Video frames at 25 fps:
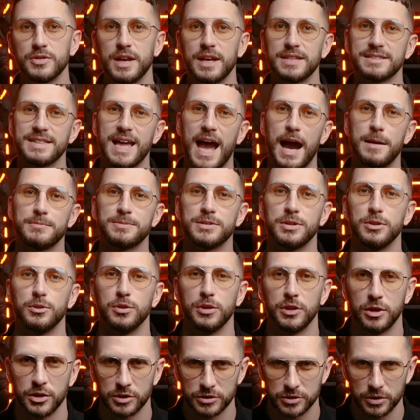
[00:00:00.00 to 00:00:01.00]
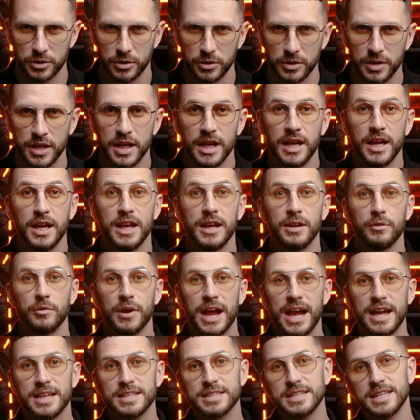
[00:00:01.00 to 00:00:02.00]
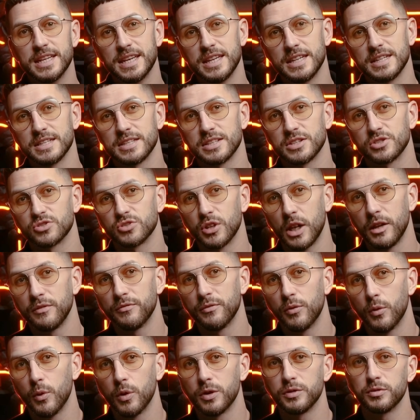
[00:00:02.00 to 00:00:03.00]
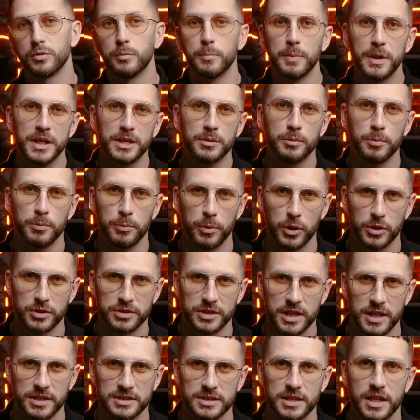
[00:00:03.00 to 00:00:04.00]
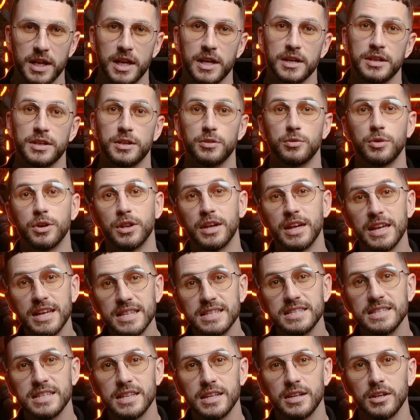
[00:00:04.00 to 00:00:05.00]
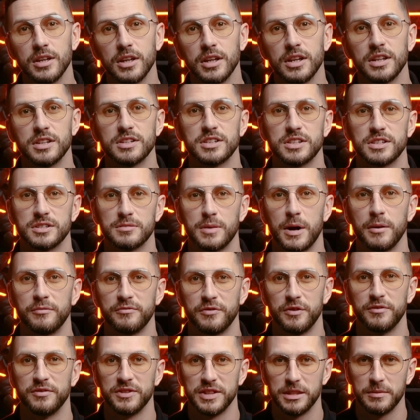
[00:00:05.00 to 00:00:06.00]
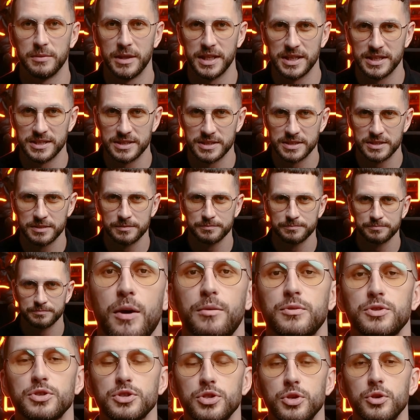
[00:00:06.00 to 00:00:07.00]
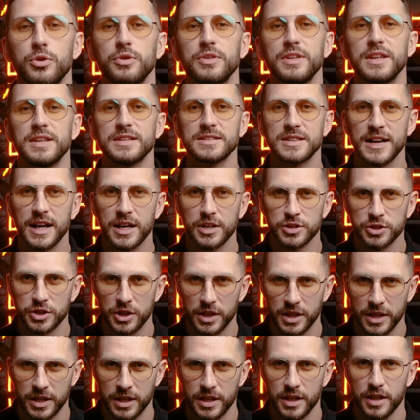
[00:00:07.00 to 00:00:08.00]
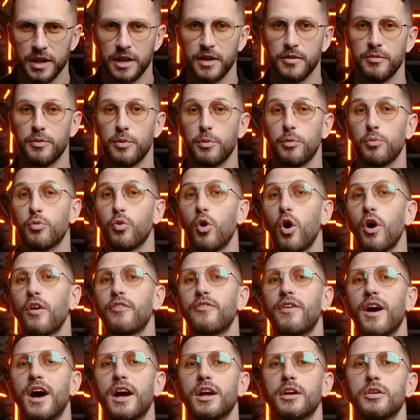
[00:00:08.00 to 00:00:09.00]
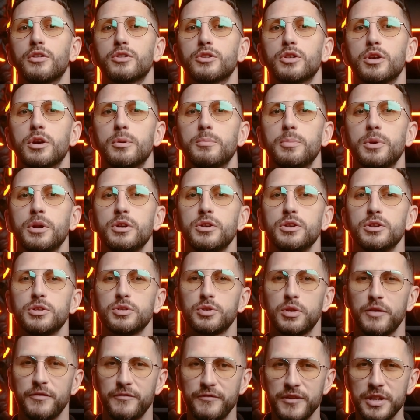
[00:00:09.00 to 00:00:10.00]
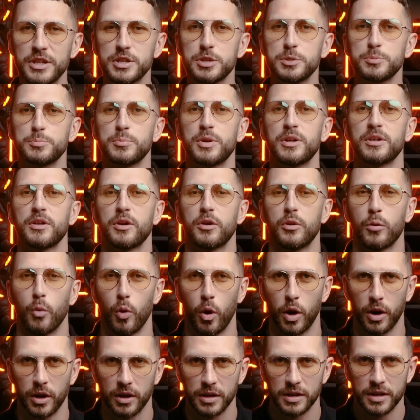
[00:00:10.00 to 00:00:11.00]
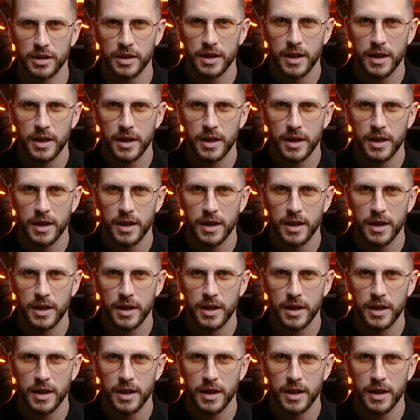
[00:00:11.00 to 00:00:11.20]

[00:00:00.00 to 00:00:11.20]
That is absolutely not true. In reality, it is a straightforward, repeatable process that you can easily learn in just about 15 minutes. I will show you the entire journey, from a raw file on your computer to a finished print on a wall.